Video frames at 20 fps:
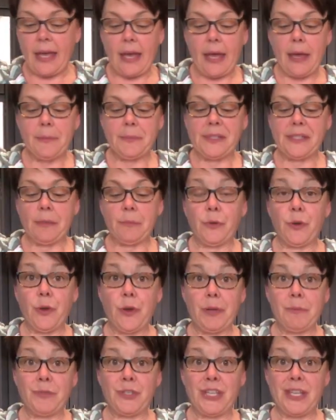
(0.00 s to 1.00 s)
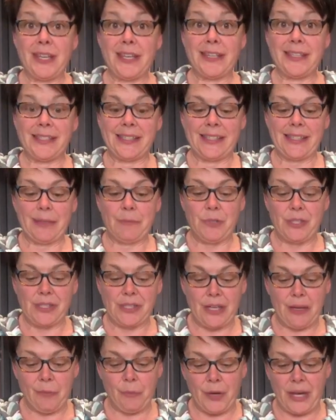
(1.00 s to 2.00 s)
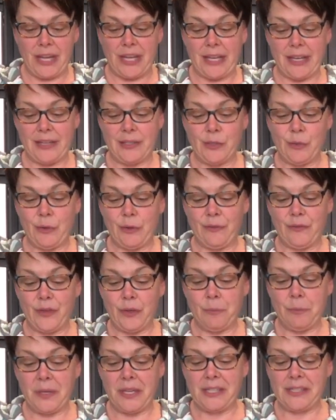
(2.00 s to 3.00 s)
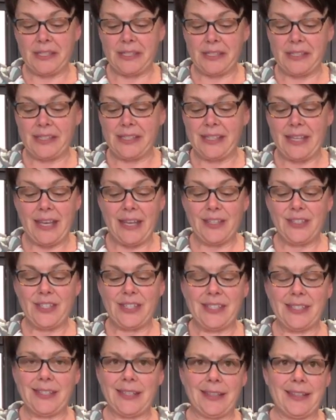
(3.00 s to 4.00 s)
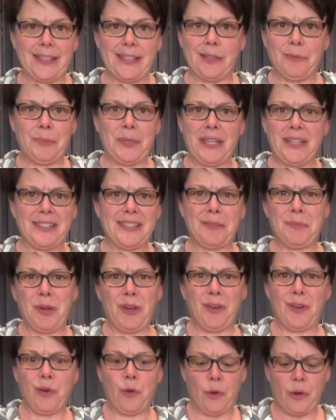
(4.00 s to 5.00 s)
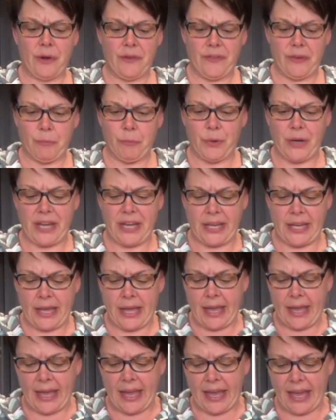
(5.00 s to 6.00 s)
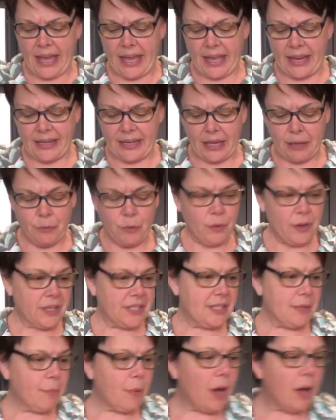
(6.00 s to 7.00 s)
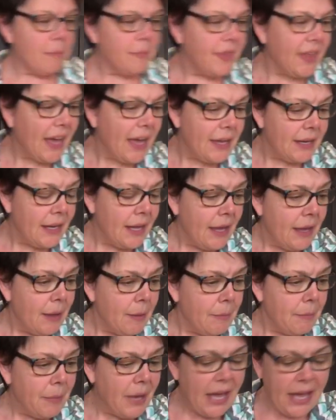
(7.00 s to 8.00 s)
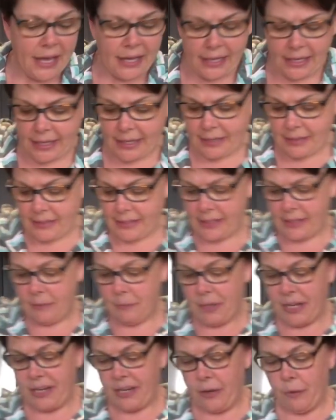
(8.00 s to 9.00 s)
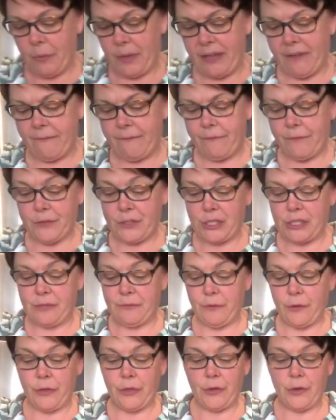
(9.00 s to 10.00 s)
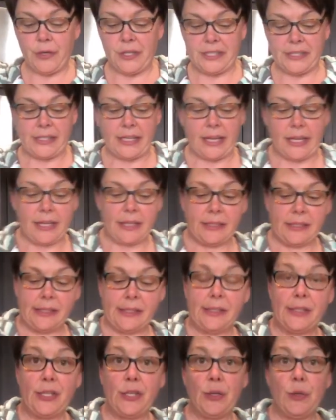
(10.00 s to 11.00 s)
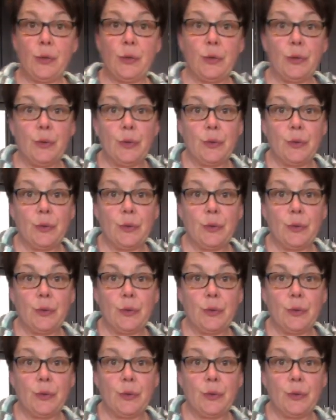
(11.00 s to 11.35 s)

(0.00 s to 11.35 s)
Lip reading: some cream cheese. I'm just going to break it into a few pieces, just a little piece, about 1/4 of a brick, and I'm going to pop that back into the microwave just for 30 seconds to